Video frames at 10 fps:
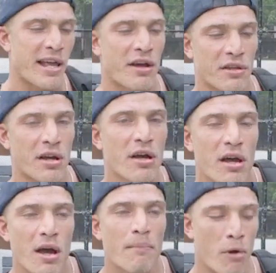down the
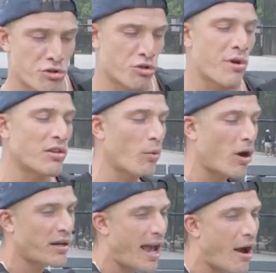muscles throughout the
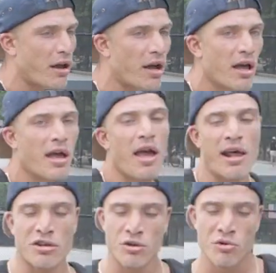workout,
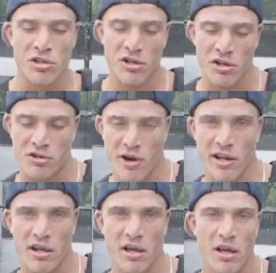and as soon as you're done
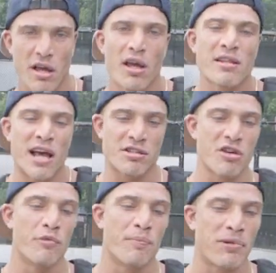training, that's when
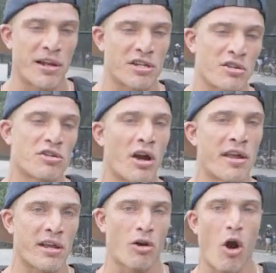you replenish and you start
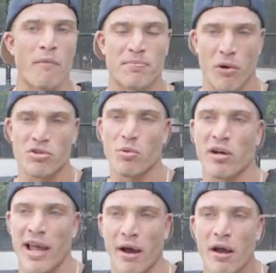eating carbs
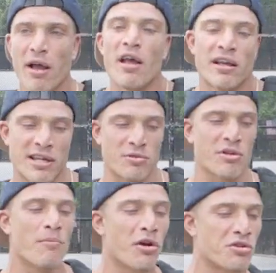post-workout, because that's when
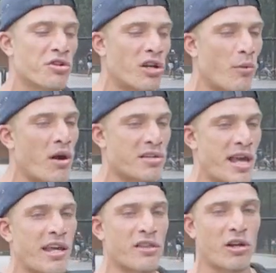your muscles are gonna wanna
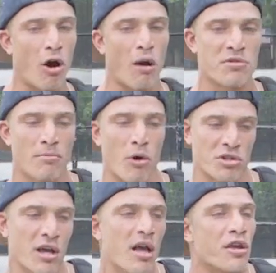take in the carbs the
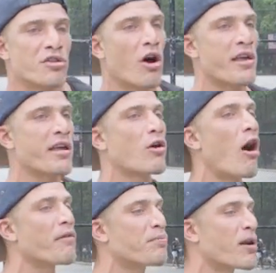most. You start eating
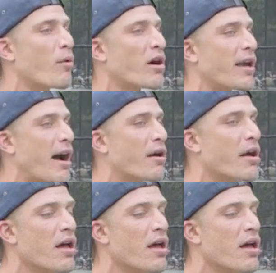carbs pre-workout,